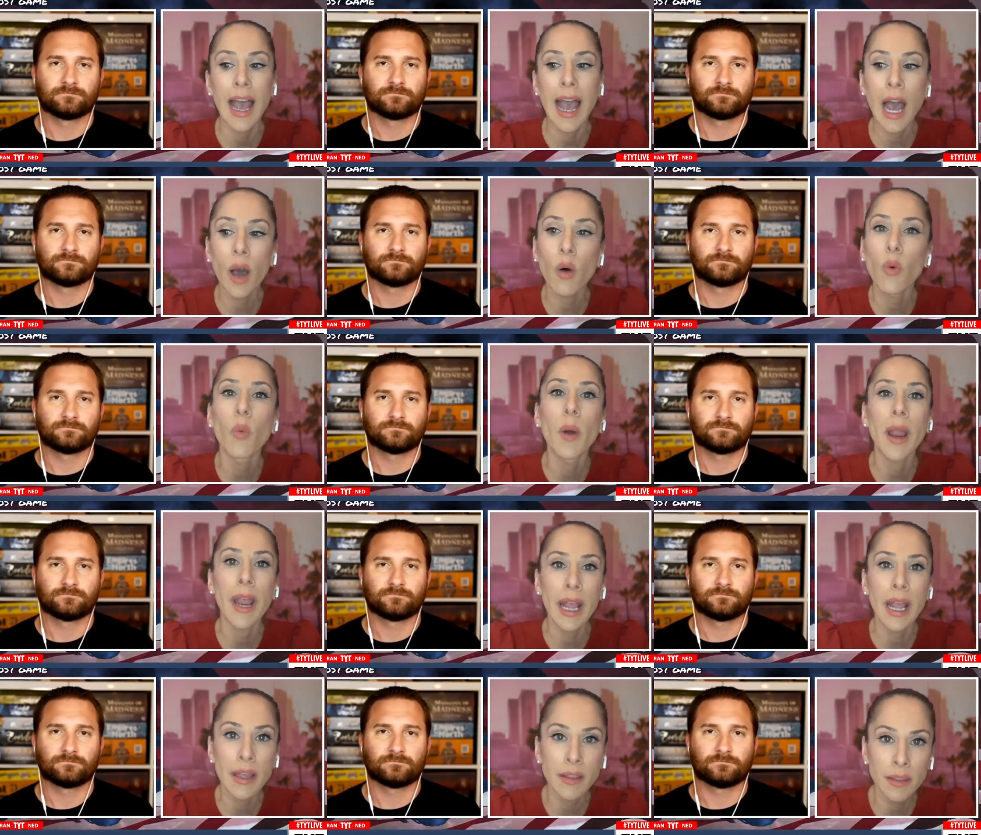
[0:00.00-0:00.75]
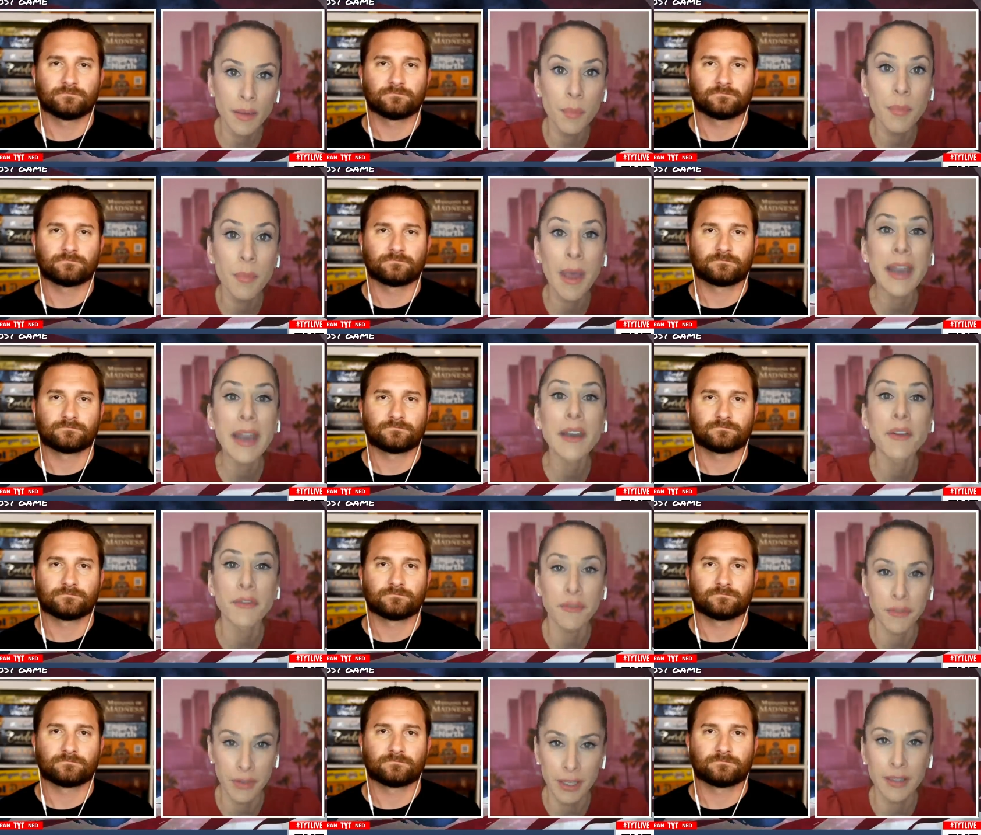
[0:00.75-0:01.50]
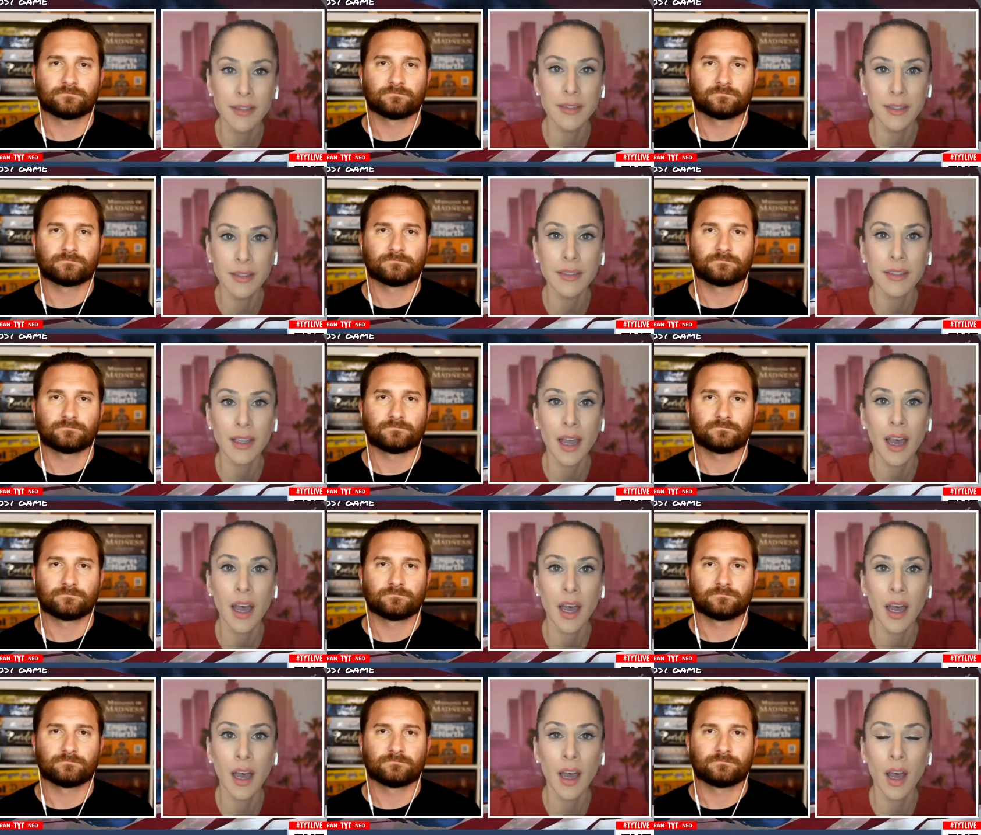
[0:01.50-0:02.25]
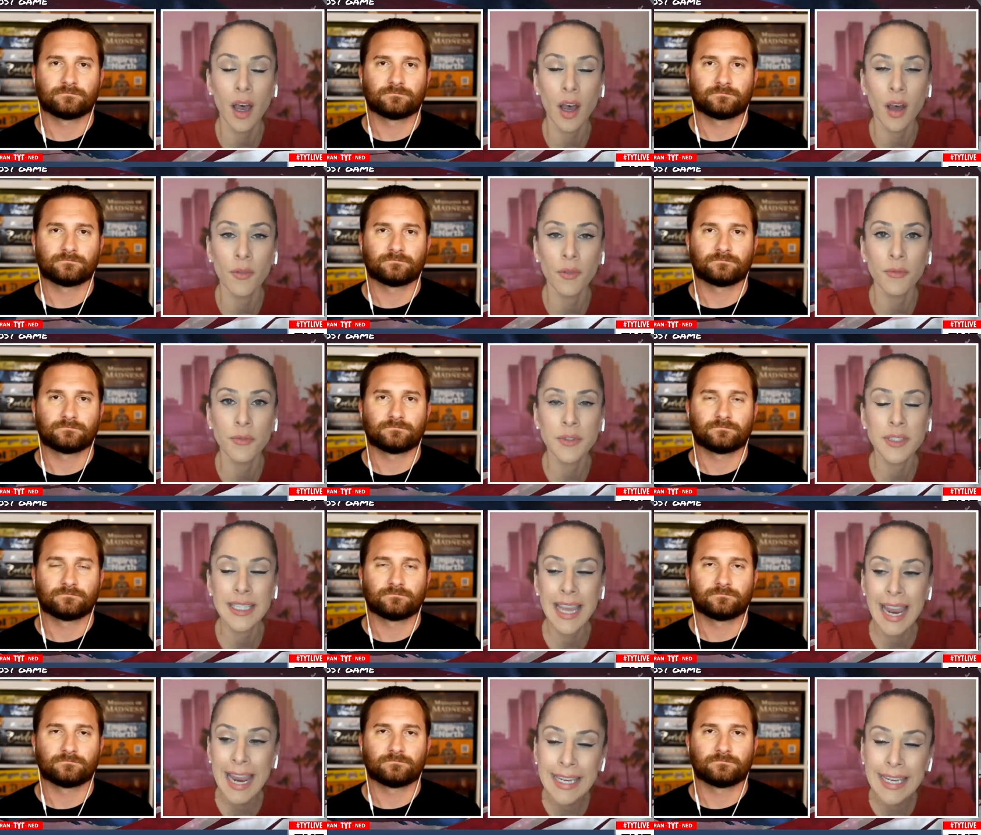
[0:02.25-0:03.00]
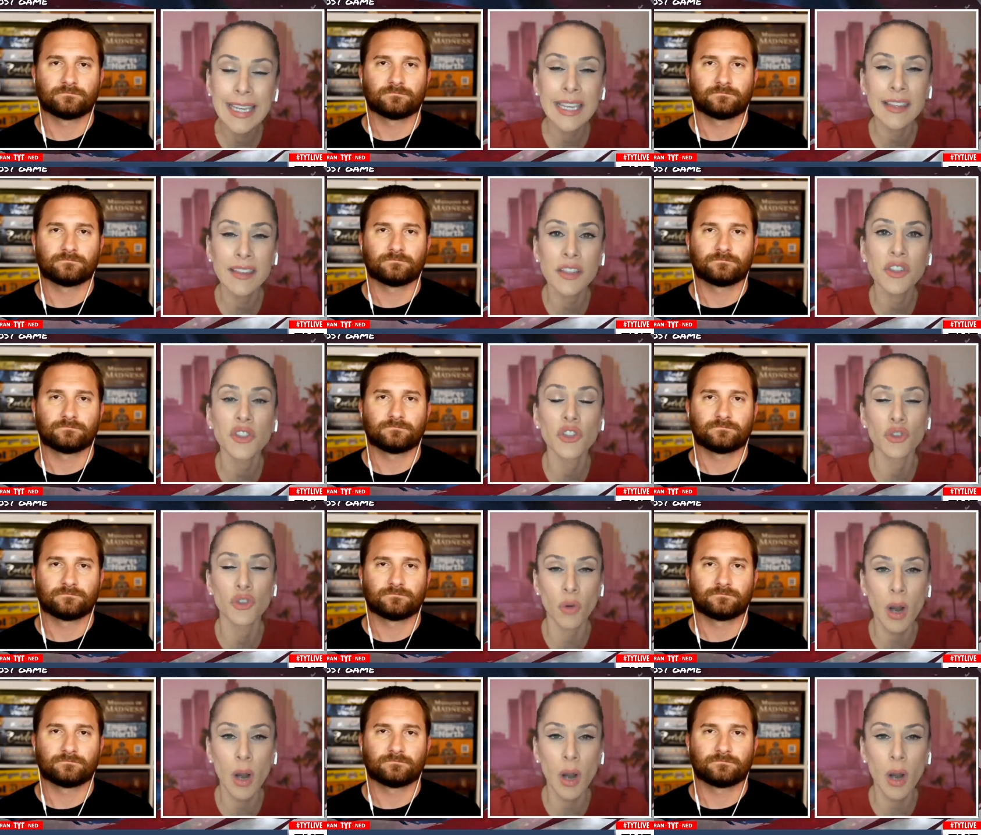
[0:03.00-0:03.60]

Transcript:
Speaker 1: outweigh the benefits uh, of taking this